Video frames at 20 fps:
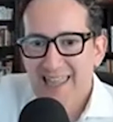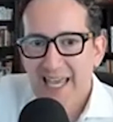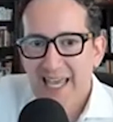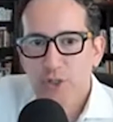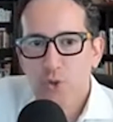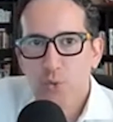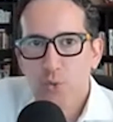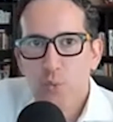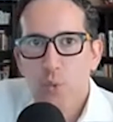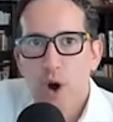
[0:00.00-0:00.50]

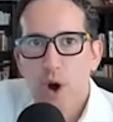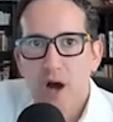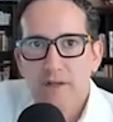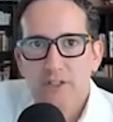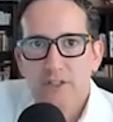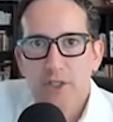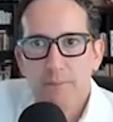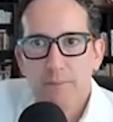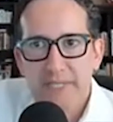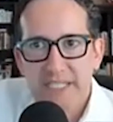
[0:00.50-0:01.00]
you want
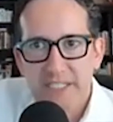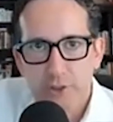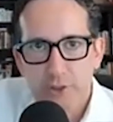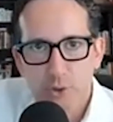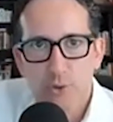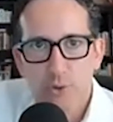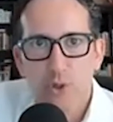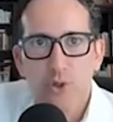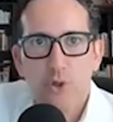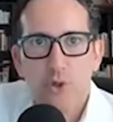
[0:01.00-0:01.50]
to be
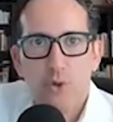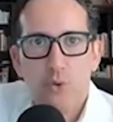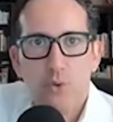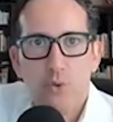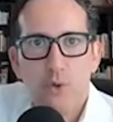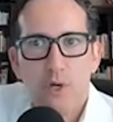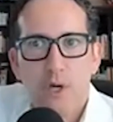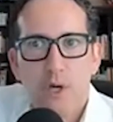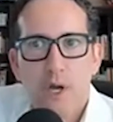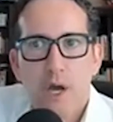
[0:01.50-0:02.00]
true
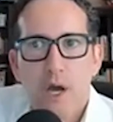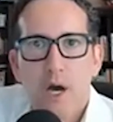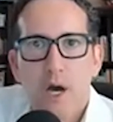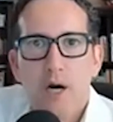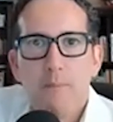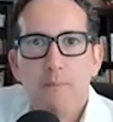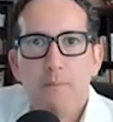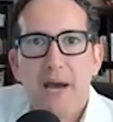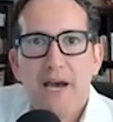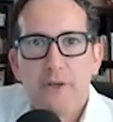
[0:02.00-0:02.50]

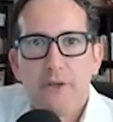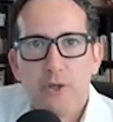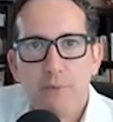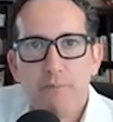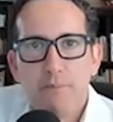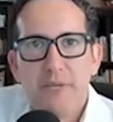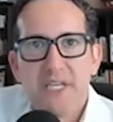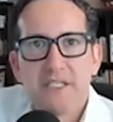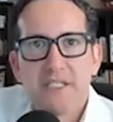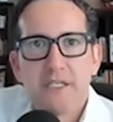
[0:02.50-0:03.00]
about your
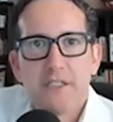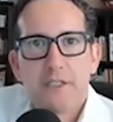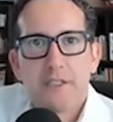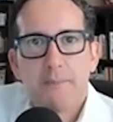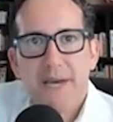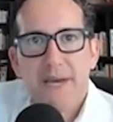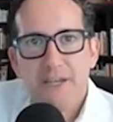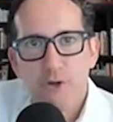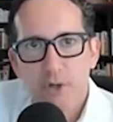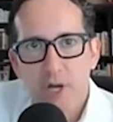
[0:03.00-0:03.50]
business,
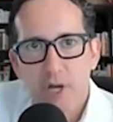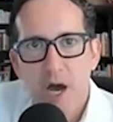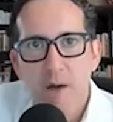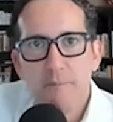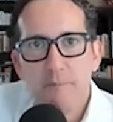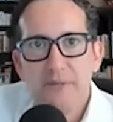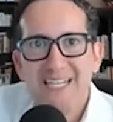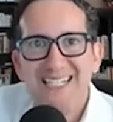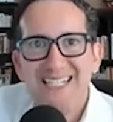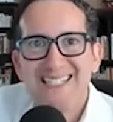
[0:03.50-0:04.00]
about your
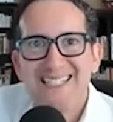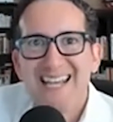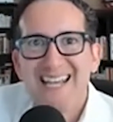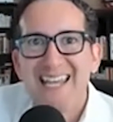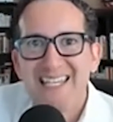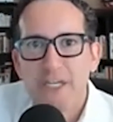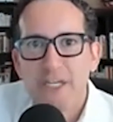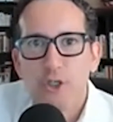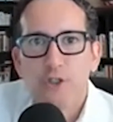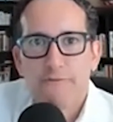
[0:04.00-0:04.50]
company 10
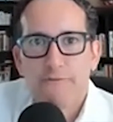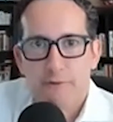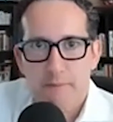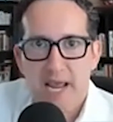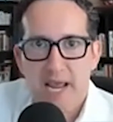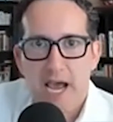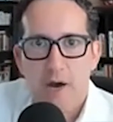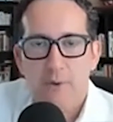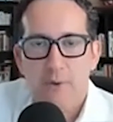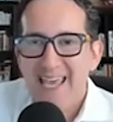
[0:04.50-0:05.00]
years from
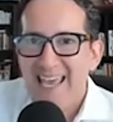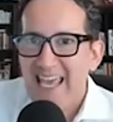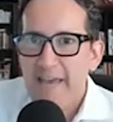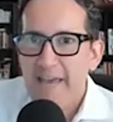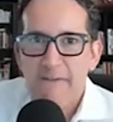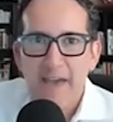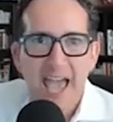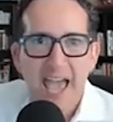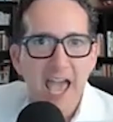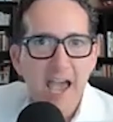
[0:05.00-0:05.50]
now?
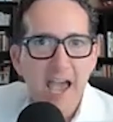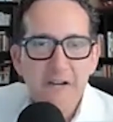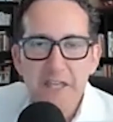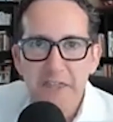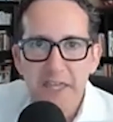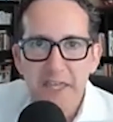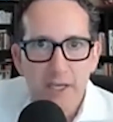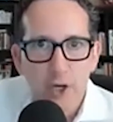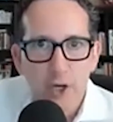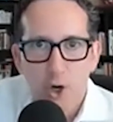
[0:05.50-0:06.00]
If
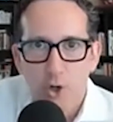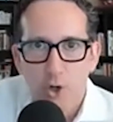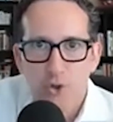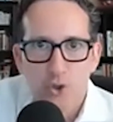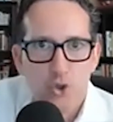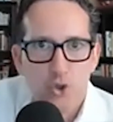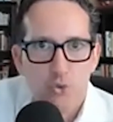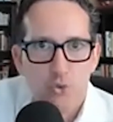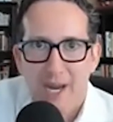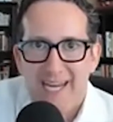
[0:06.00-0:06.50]
everything goes
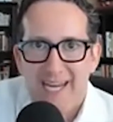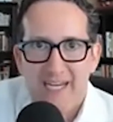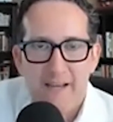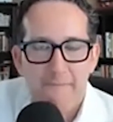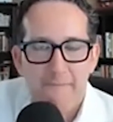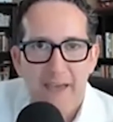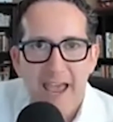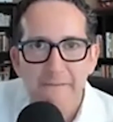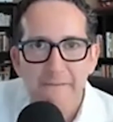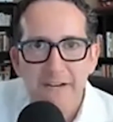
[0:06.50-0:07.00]
great, if
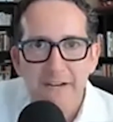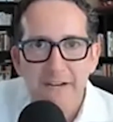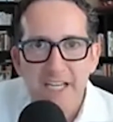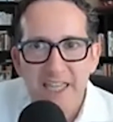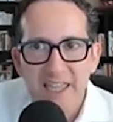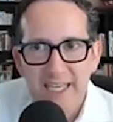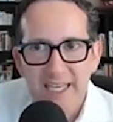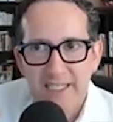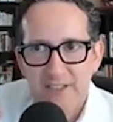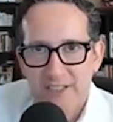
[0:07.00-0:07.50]

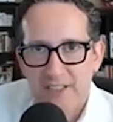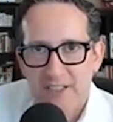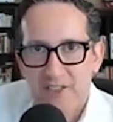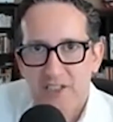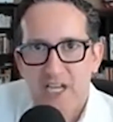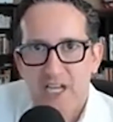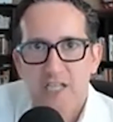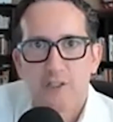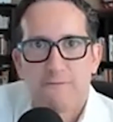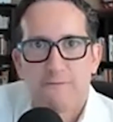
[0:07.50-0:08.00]
everything is
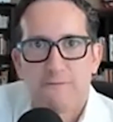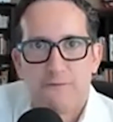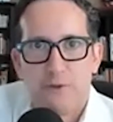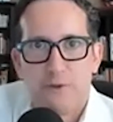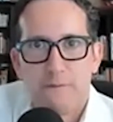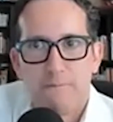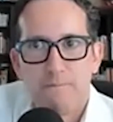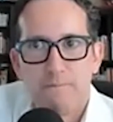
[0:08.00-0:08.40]
successful,